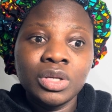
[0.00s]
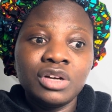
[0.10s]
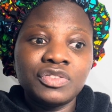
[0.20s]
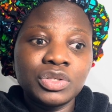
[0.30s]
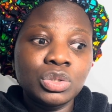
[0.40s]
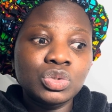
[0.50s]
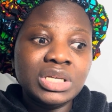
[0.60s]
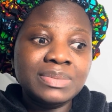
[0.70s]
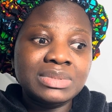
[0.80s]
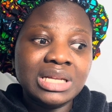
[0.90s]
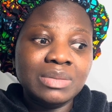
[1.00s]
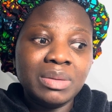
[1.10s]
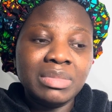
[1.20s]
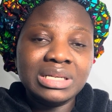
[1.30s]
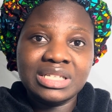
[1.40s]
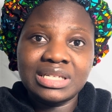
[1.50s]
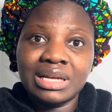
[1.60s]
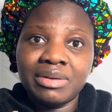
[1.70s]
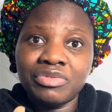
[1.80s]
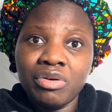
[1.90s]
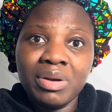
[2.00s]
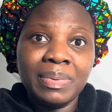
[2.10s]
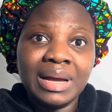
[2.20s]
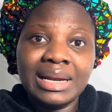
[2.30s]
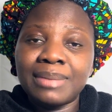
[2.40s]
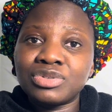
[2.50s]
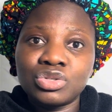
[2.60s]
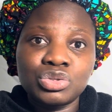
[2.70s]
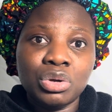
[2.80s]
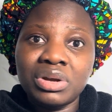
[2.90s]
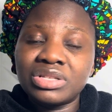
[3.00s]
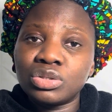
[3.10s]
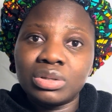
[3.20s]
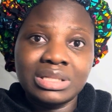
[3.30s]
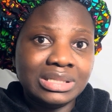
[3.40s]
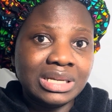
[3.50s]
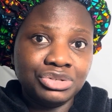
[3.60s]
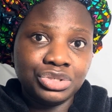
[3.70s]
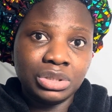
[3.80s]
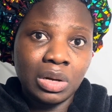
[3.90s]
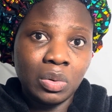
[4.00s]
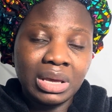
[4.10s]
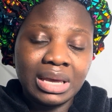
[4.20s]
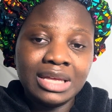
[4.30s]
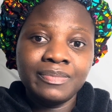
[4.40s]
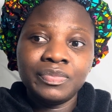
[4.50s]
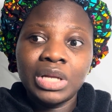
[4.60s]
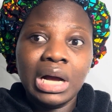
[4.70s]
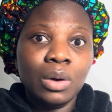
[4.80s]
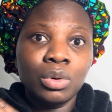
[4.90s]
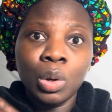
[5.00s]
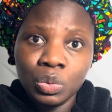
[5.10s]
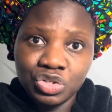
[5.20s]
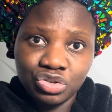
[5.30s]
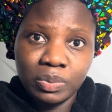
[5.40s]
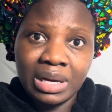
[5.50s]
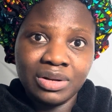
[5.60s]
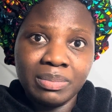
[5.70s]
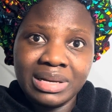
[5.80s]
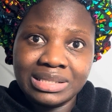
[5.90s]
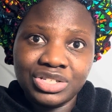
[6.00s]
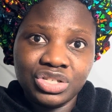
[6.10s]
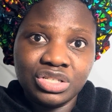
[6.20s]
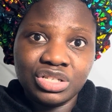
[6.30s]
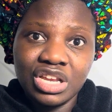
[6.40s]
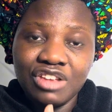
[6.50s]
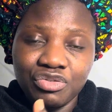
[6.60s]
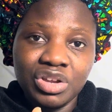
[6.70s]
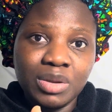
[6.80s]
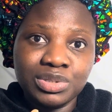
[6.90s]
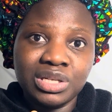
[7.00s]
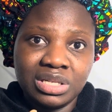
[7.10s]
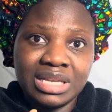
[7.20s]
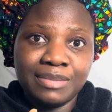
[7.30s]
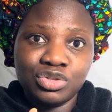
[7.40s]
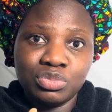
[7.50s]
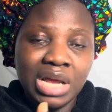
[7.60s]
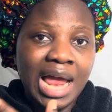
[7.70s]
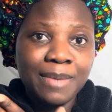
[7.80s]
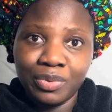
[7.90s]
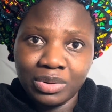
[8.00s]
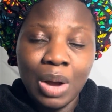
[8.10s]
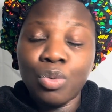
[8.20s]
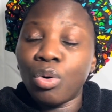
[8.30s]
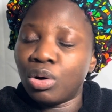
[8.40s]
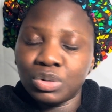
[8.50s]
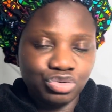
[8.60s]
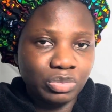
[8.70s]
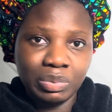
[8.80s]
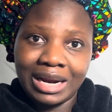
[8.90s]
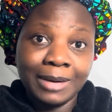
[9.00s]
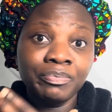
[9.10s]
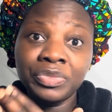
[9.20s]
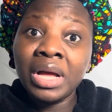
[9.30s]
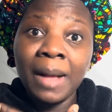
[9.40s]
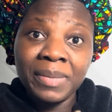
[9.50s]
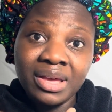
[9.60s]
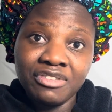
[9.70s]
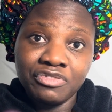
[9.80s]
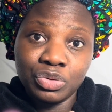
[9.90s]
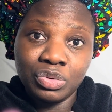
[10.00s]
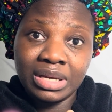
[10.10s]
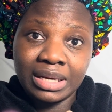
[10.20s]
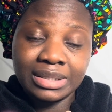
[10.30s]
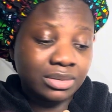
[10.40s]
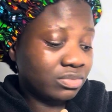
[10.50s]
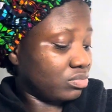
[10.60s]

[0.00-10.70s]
For those who keep sending me messages and I have not replied, I'm so sorry. It's not intentional, okay? I will always reply your messages if you keep sending them to me. I will always reply. I'm here for you guys.